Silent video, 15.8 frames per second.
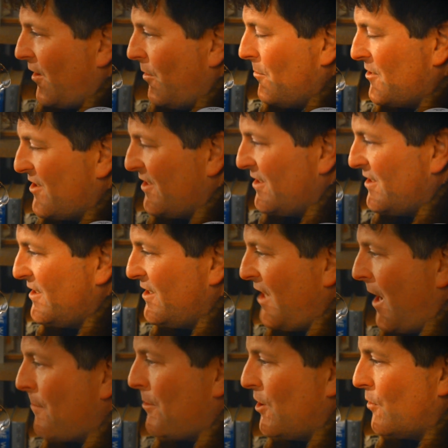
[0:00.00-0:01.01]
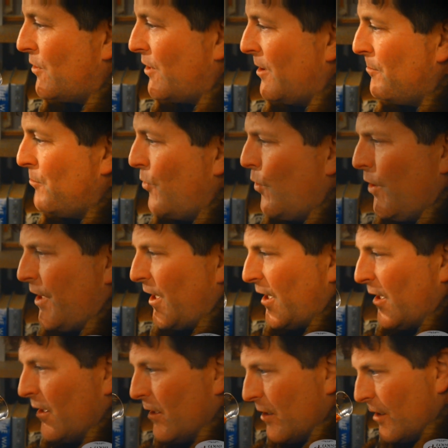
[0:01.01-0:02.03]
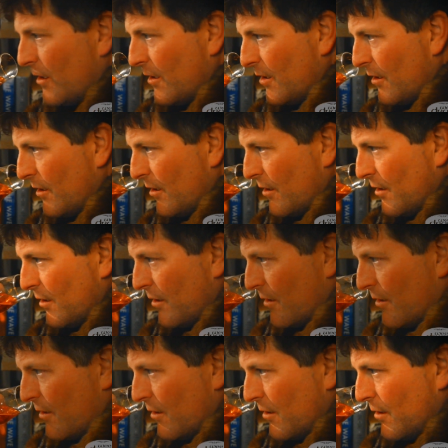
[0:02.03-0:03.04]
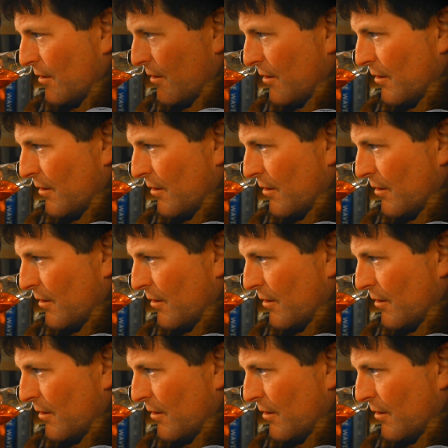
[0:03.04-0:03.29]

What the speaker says: almost a tapioca pudding. Tonight the